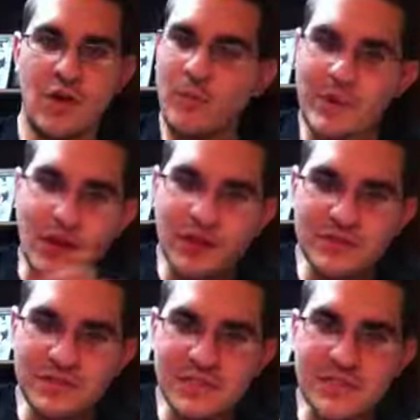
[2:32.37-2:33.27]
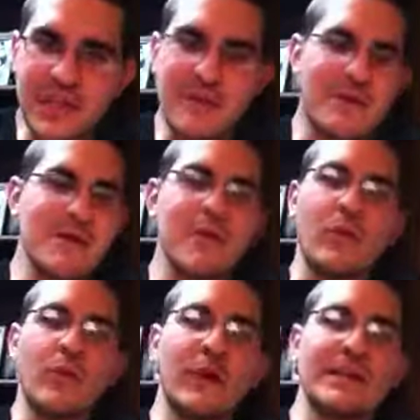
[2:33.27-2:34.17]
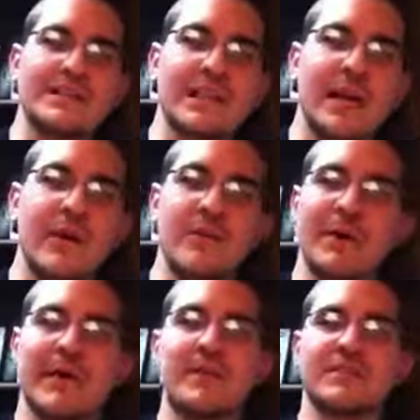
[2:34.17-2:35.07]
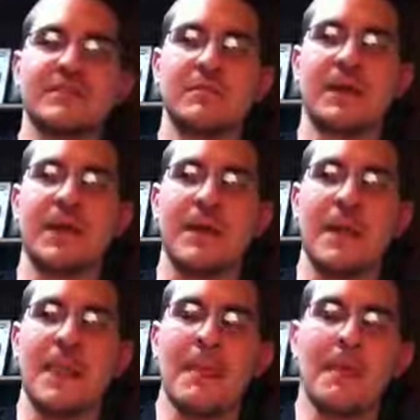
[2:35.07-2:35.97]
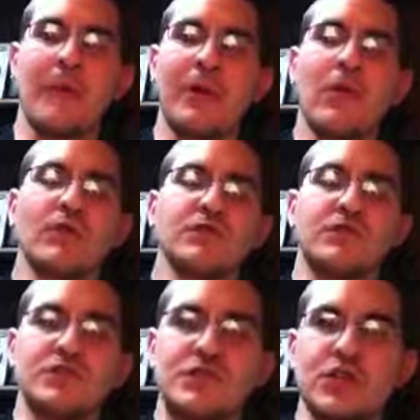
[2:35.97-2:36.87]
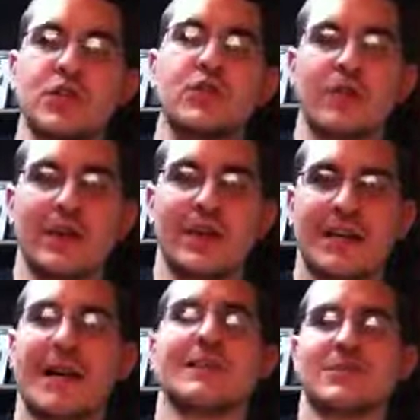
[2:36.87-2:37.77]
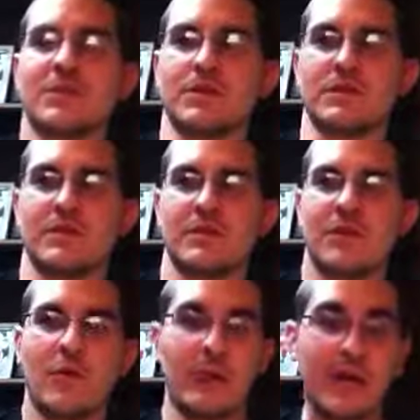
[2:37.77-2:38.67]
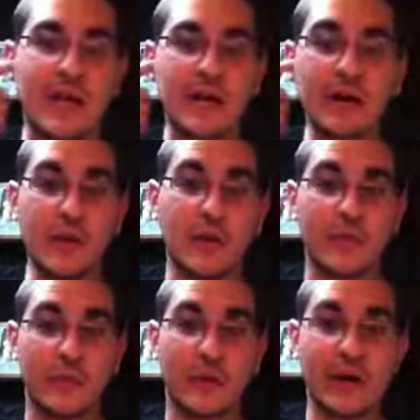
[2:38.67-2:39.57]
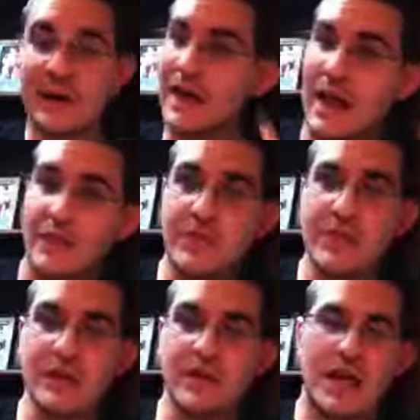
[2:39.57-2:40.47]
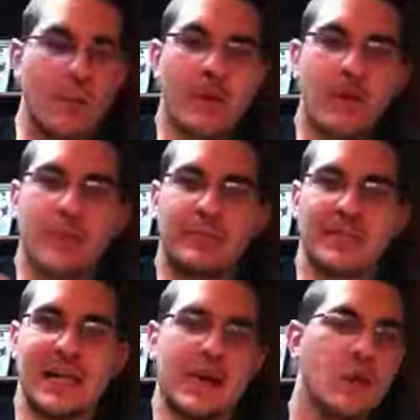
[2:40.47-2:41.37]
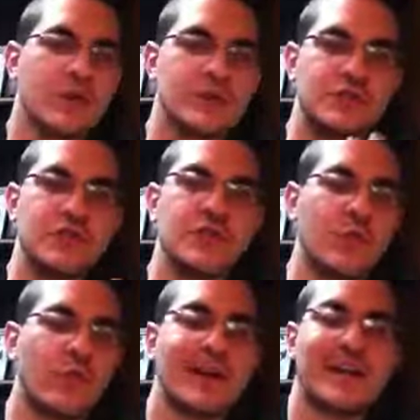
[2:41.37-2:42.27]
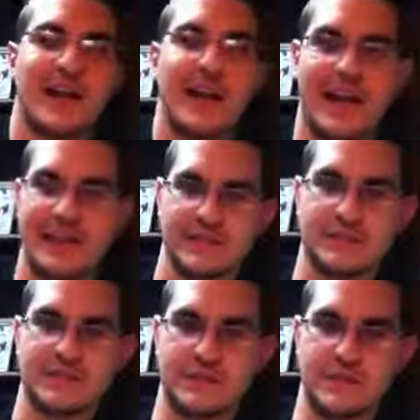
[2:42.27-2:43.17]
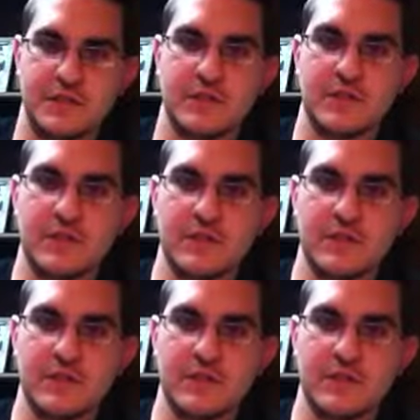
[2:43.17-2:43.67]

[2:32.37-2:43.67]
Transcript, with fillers: We go Sunday, we maybe go Wednesday, we might hear somebody, but we don't do God's word. We hear it, it goes in one ear and out the other, and we don't apply it or do what God has us to do.